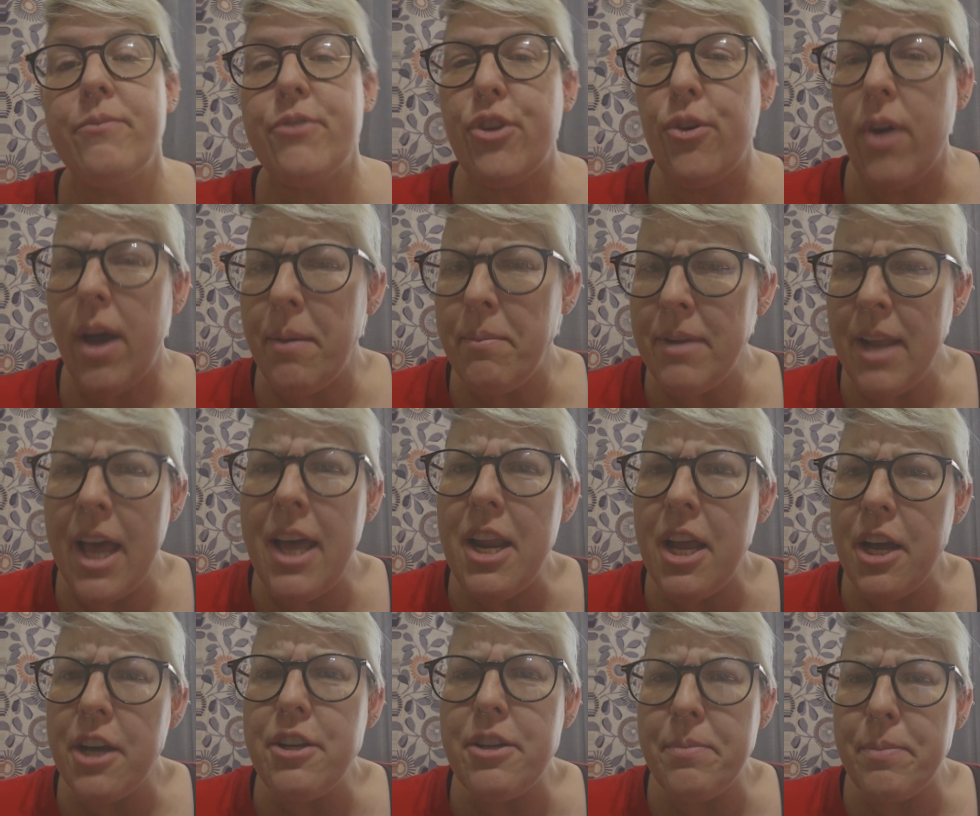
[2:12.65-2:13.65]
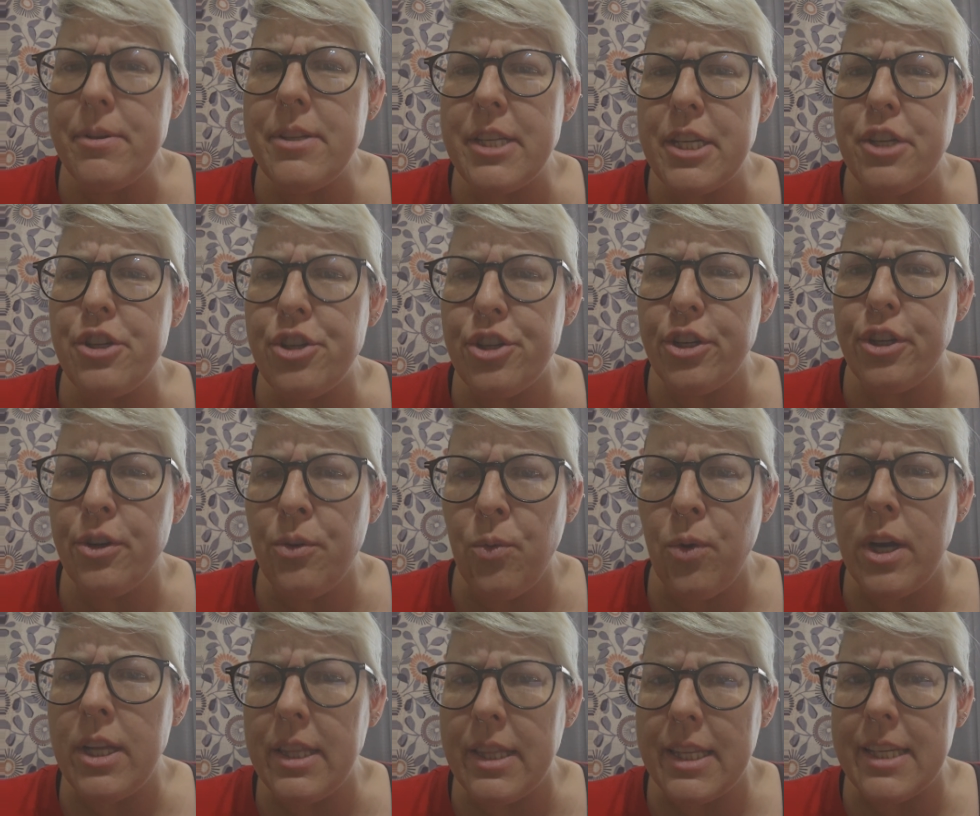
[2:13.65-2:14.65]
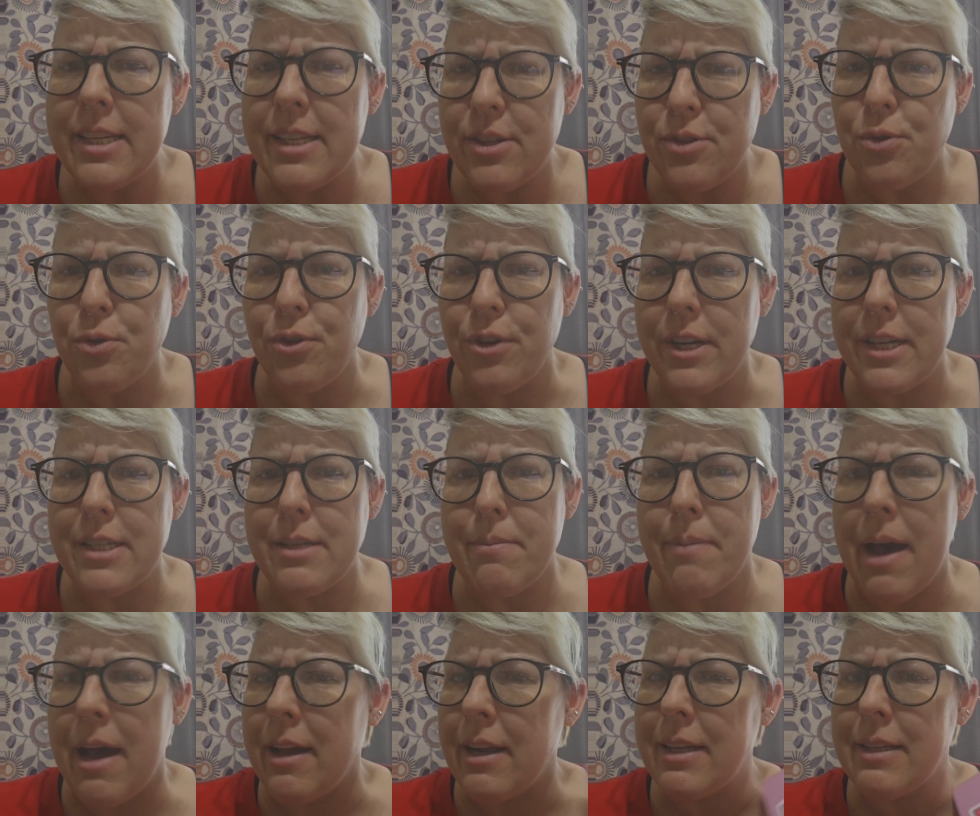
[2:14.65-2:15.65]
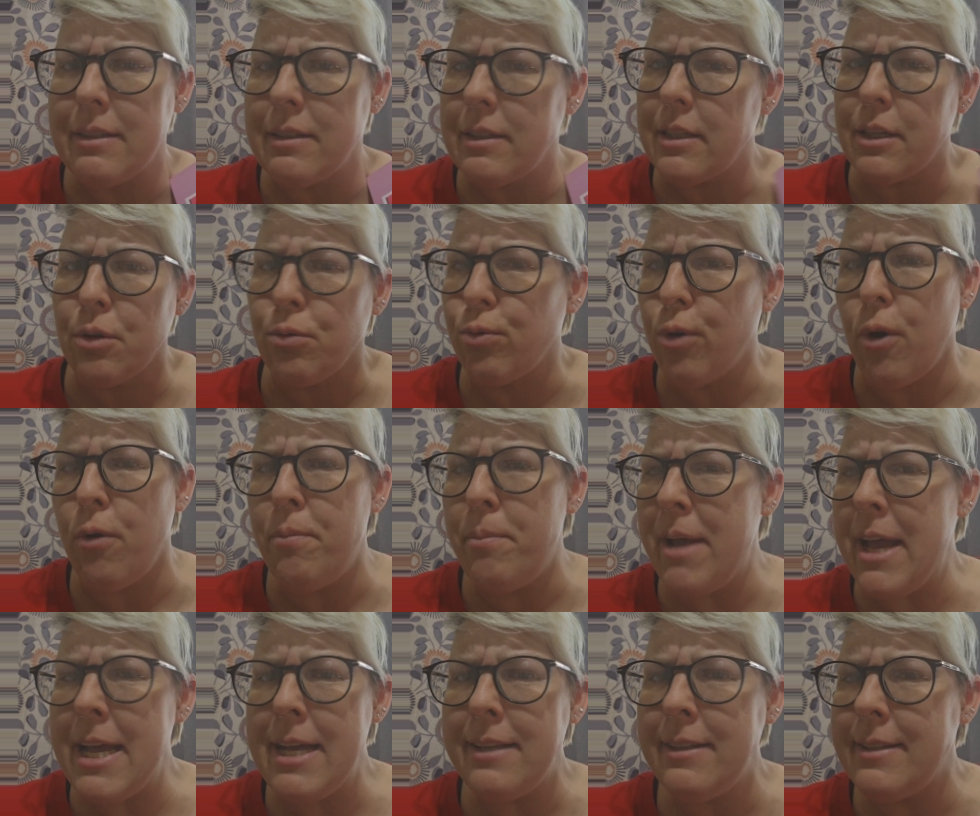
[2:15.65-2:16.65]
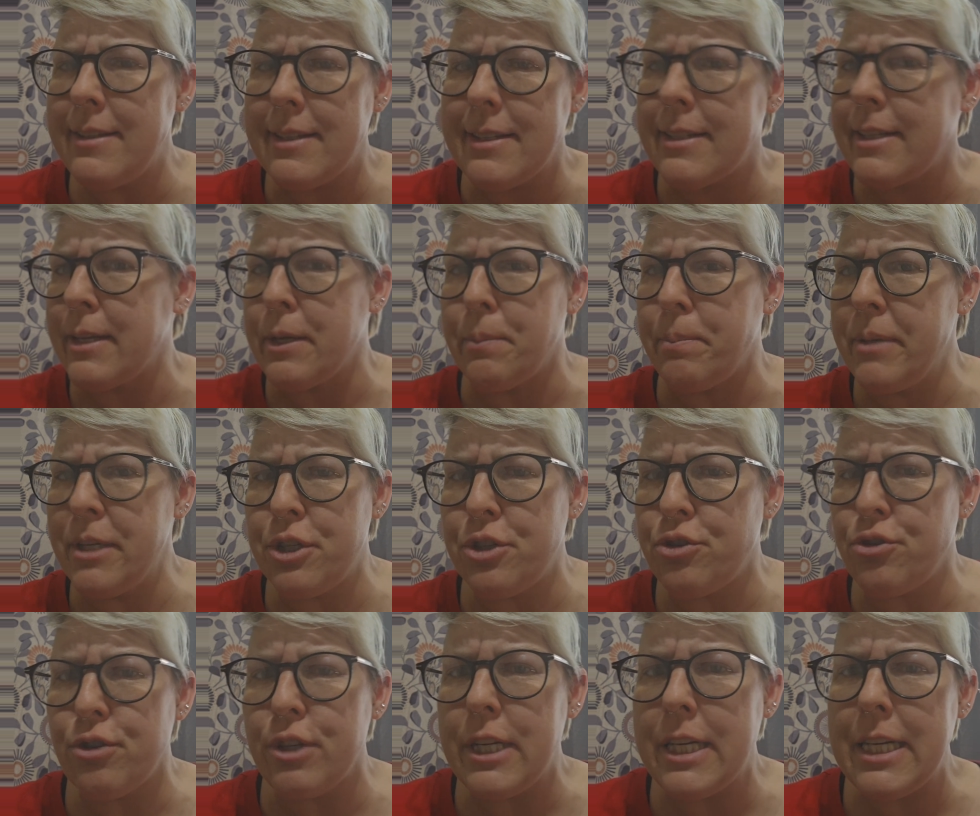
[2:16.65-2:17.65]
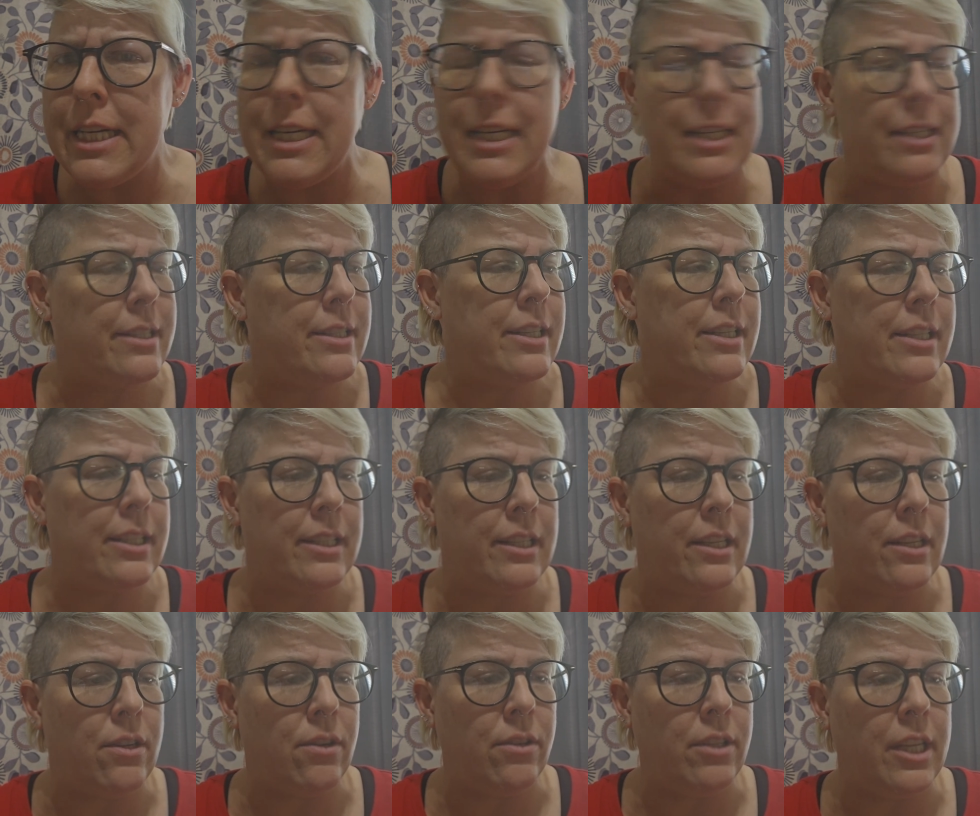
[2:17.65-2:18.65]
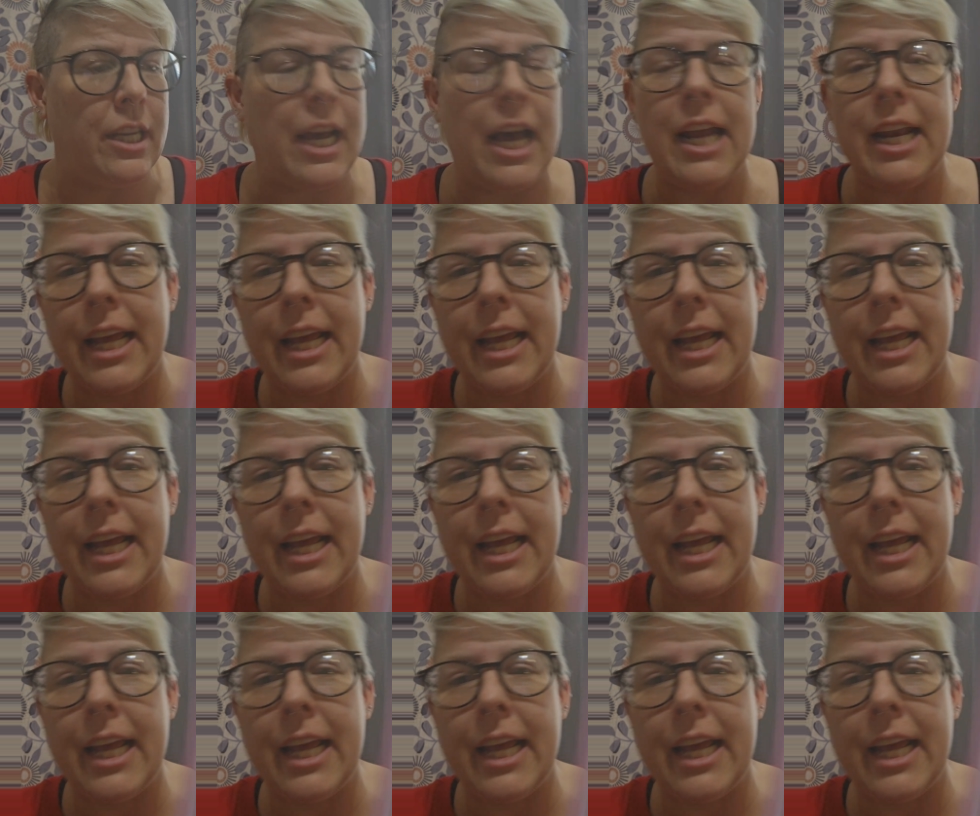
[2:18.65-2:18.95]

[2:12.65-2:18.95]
So I'm not 100% sure what this story is about. Is it a romance? Is it a mystery? Is it, you